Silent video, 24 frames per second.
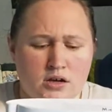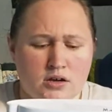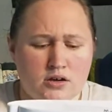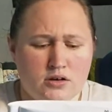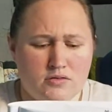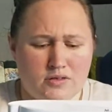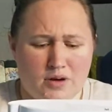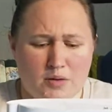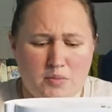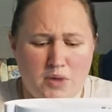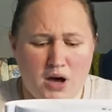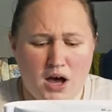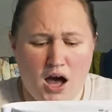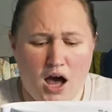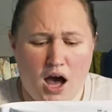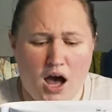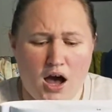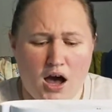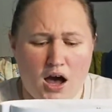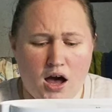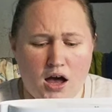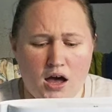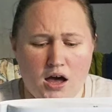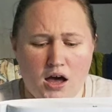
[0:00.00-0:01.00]
Grandma,
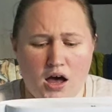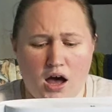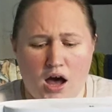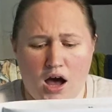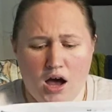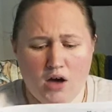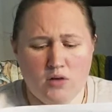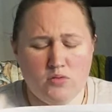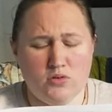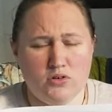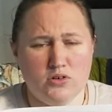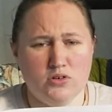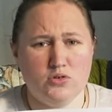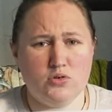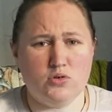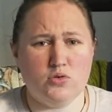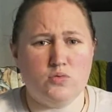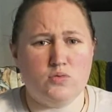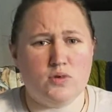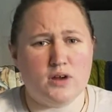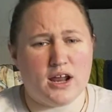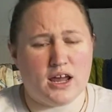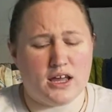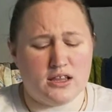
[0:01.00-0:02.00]
I want to know
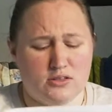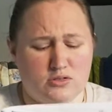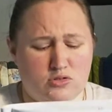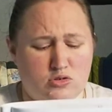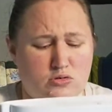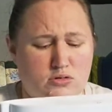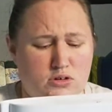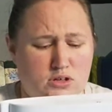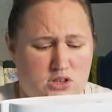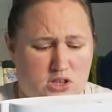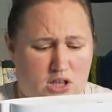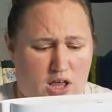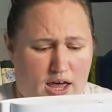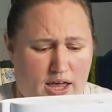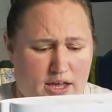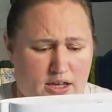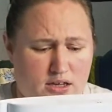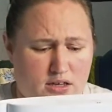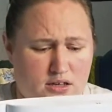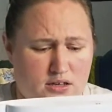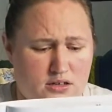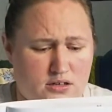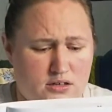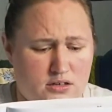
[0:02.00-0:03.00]
what I look
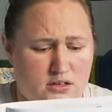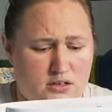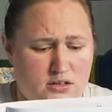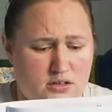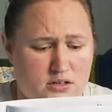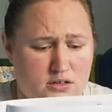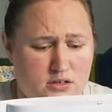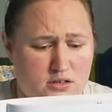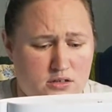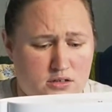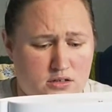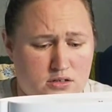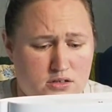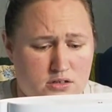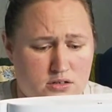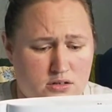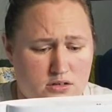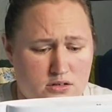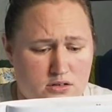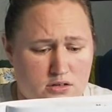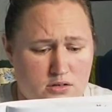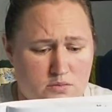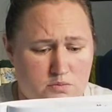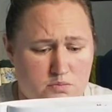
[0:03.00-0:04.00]
like.
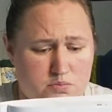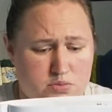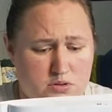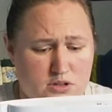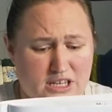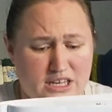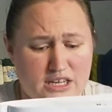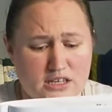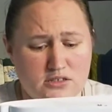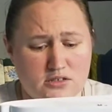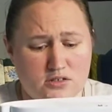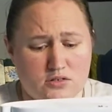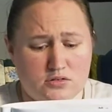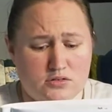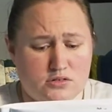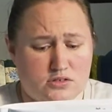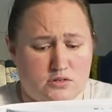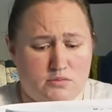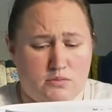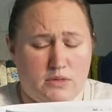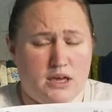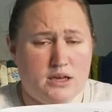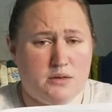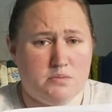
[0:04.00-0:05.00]
Please could
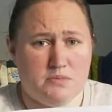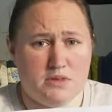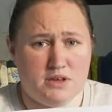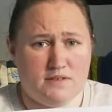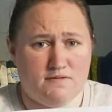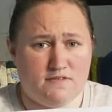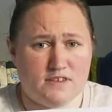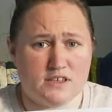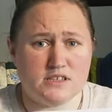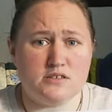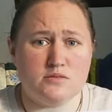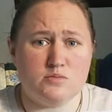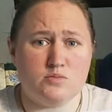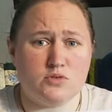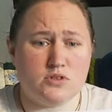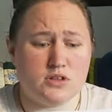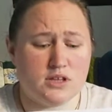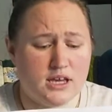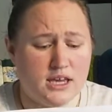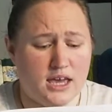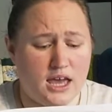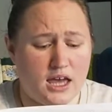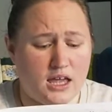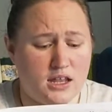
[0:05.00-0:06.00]
you make me visible
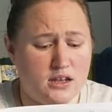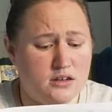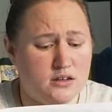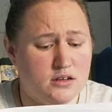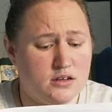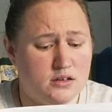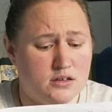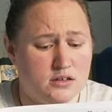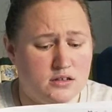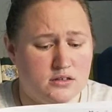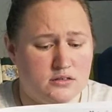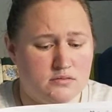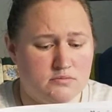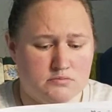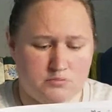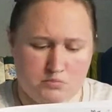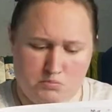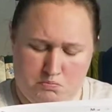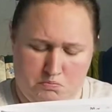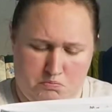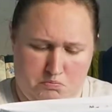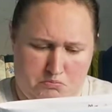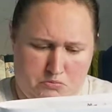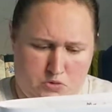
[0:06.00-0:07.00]
again?
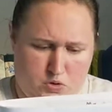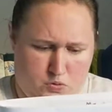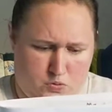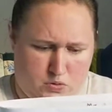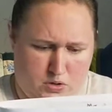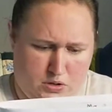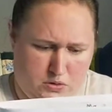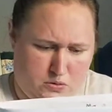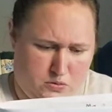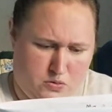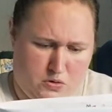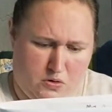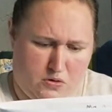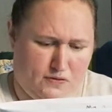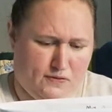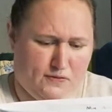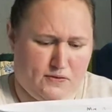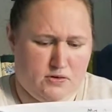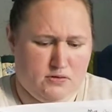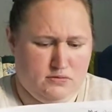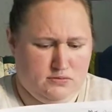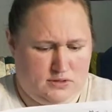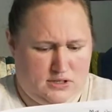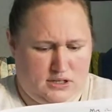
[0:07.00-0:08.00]
Well, of
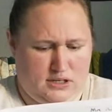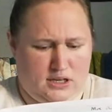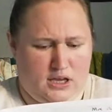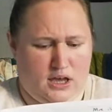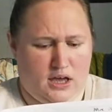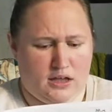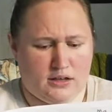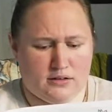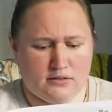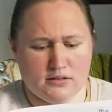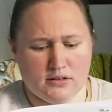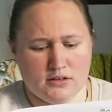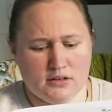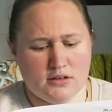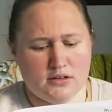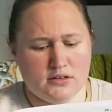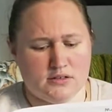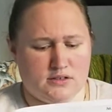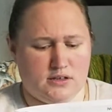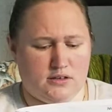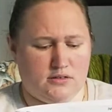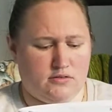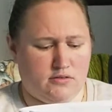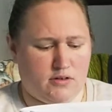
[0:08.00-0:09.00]
course I can,
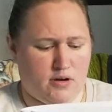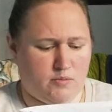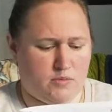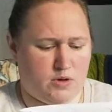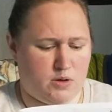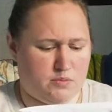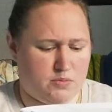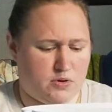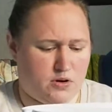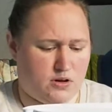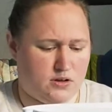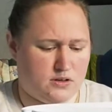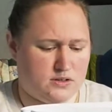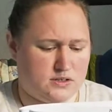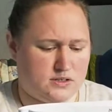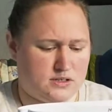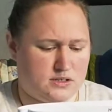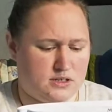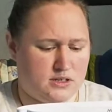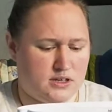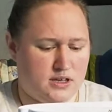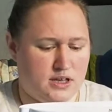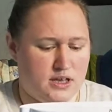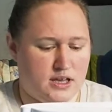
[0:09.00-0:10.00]
said Grandma
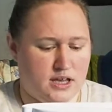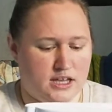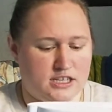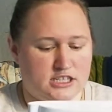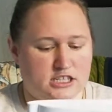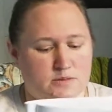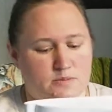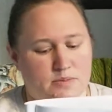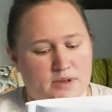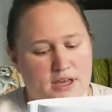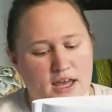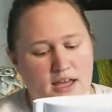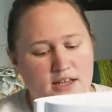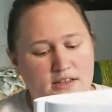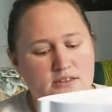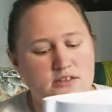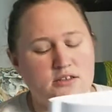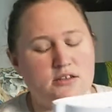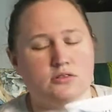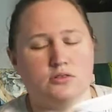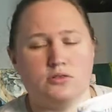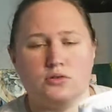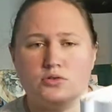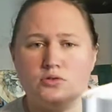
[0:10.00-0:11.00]
Poss, and she began
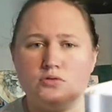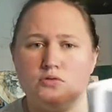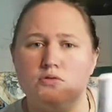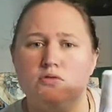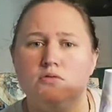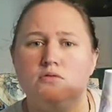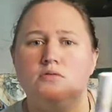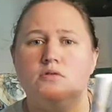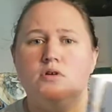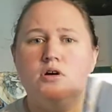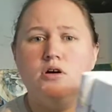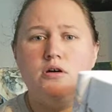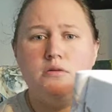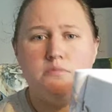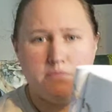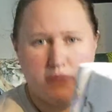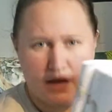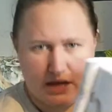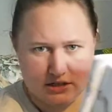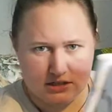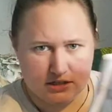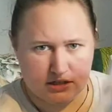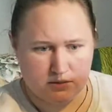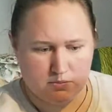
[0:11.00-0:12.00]
to look through her
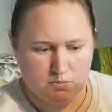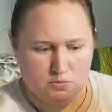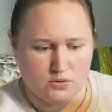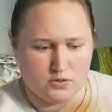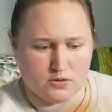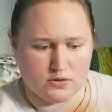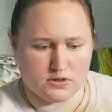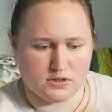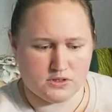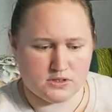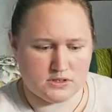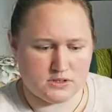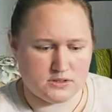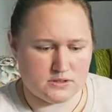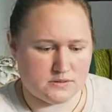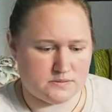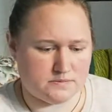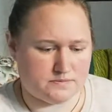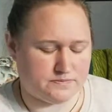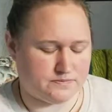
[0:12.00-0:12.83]
magic books.